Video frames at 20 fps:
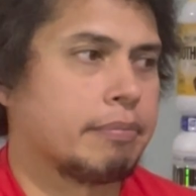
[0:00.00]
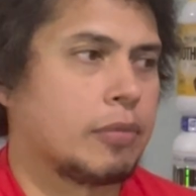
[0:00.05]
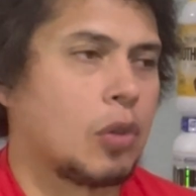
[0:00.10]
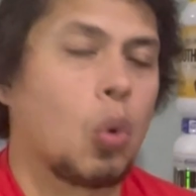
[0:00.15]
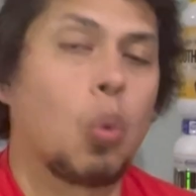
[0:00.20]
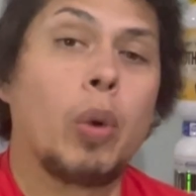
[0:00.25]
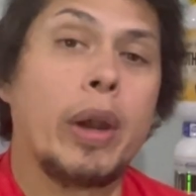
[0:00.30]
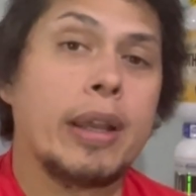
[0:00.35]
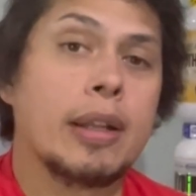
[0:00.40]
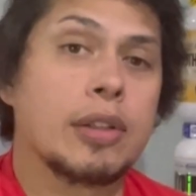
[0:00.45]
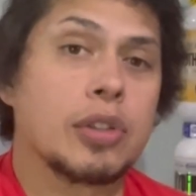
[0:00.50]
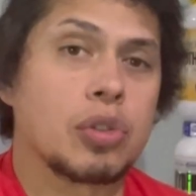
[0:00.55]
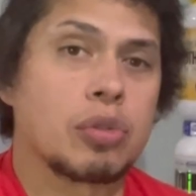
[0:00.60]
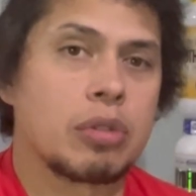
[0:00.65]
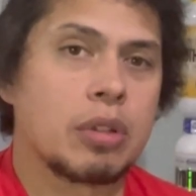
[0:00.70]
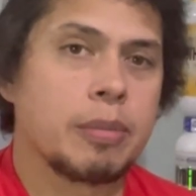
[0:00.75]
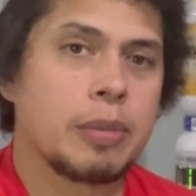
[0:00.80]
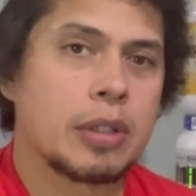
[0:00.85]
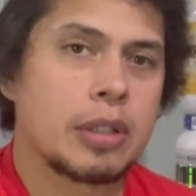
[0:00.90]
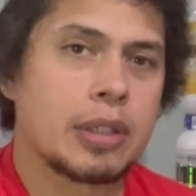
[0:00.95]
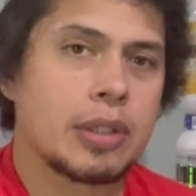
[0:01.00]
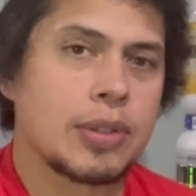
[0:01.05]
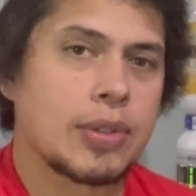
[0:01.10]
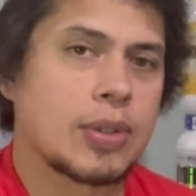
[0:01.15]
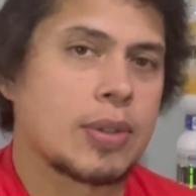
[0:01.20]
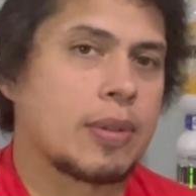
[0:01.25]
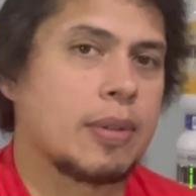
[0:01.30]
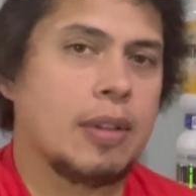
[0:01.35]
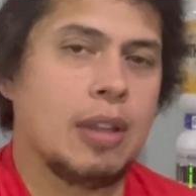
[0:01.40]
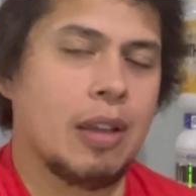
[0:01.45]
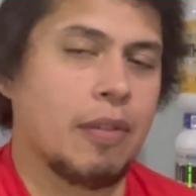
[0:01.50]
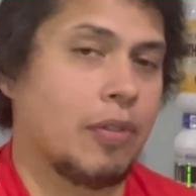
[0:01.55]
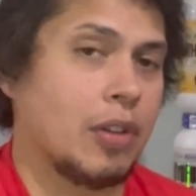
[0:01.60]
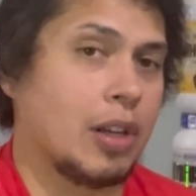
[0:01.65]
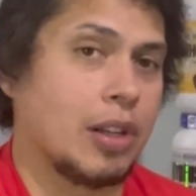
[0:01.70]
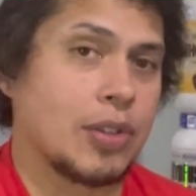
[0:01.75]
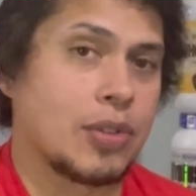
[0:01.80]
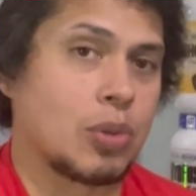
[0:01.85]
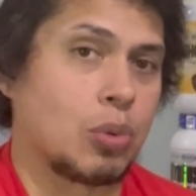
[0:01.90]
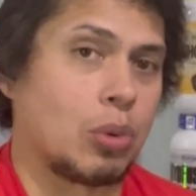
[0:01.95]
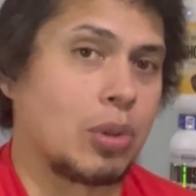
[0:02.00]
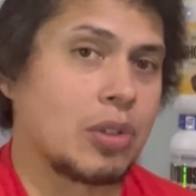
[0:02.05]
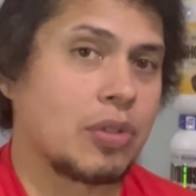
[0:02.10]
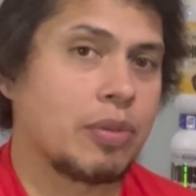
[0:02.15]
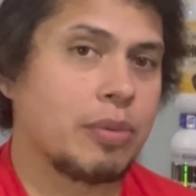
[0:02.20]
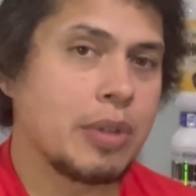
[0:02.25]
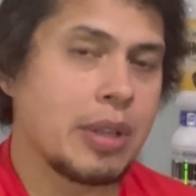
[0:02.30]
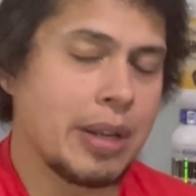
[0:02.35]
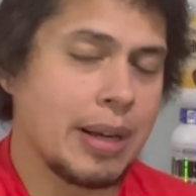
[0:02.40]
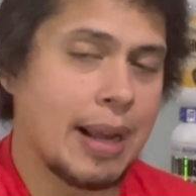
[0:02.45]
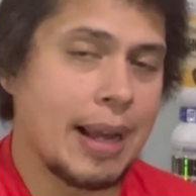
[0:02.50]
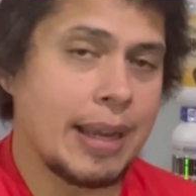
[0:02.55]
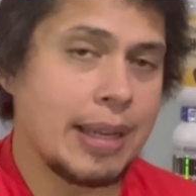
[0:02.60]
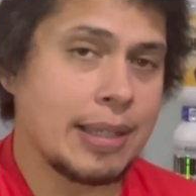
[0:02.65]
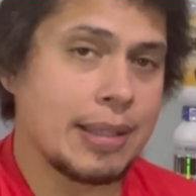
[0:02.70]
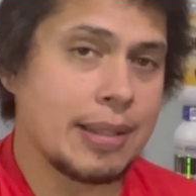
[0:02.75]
whey distributors. If it is sourced from the United